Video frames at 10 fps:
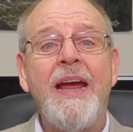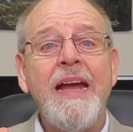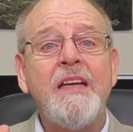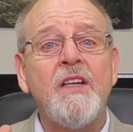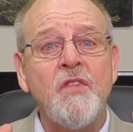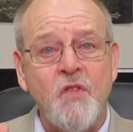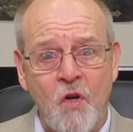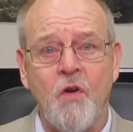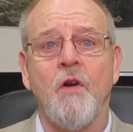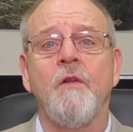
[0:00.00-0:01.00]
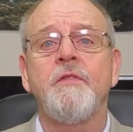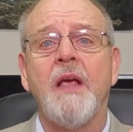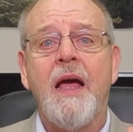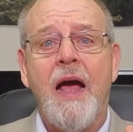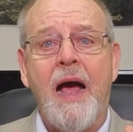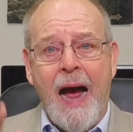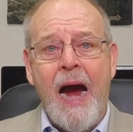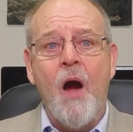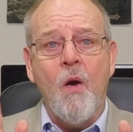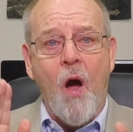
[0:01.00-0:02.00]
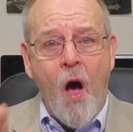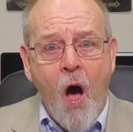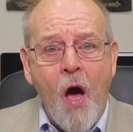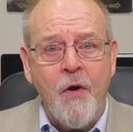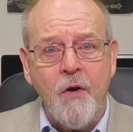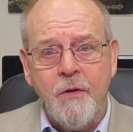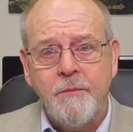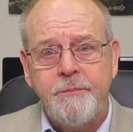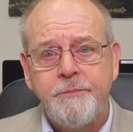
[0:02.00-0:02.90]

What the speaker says: He deserves our honor.